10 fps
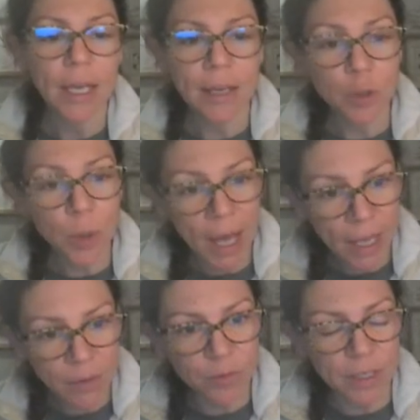If you have
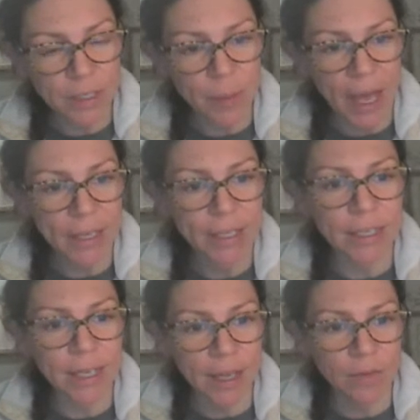feedback
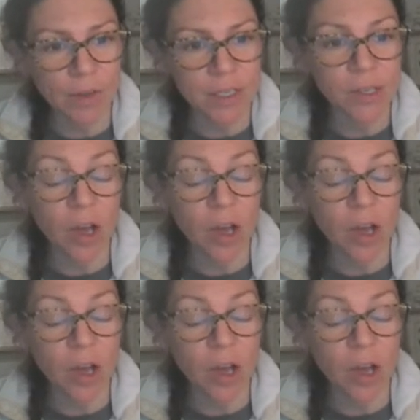in Canvas